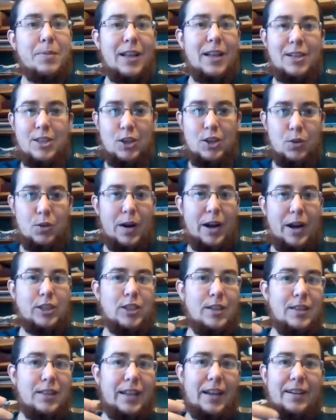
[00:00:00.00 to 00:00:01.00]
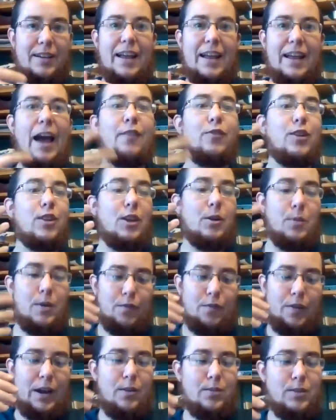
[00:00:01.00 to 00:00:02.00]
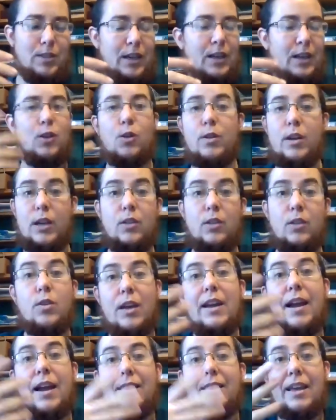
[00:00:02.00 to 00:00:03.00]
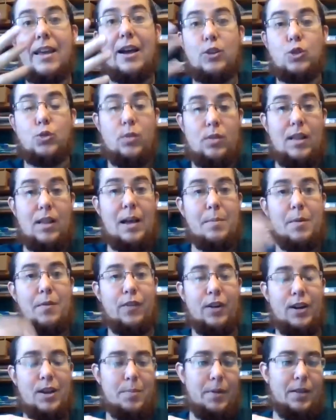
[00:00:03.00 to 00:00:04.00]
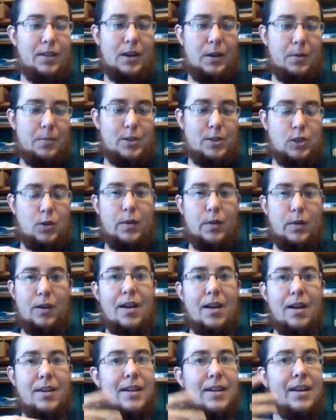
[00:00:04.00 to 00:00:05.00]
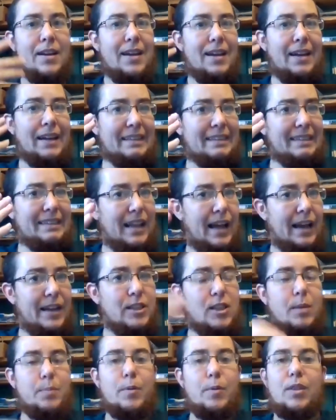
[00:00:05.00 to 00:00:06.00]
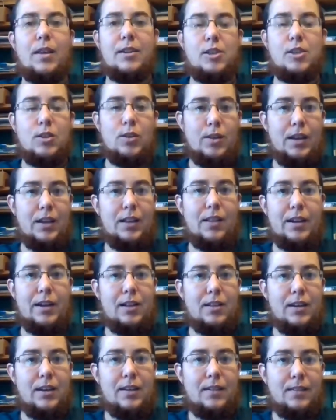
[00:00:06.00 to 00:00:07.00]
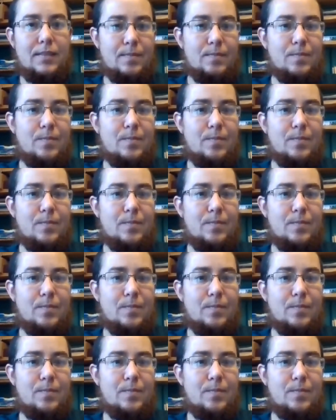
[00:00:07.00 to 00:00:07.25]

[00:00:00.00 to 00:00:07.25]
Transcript: but that's the direction that everything we found, including looking at the actual climate variability and what's going on, lines up with that's looking likely.